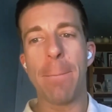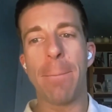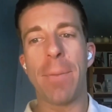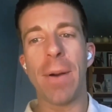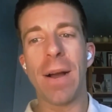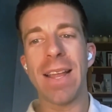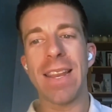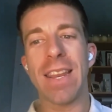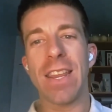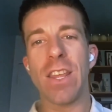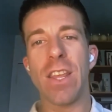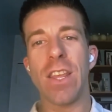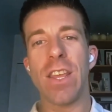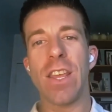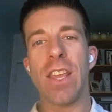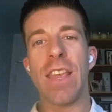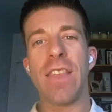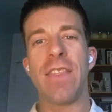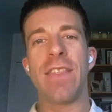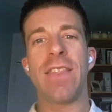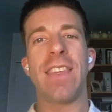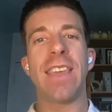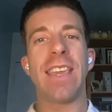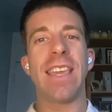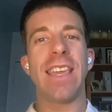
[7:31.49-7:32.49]
But
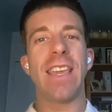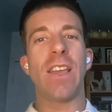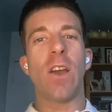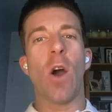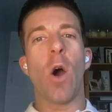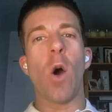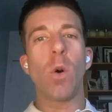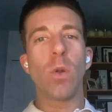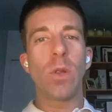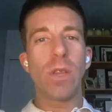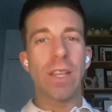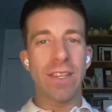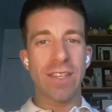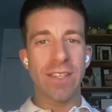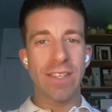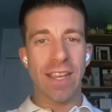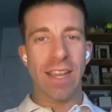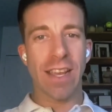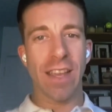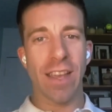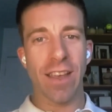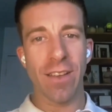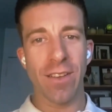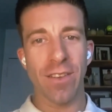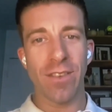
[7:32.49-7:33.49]
the
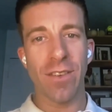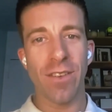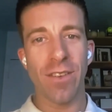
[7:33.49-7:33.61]
holistic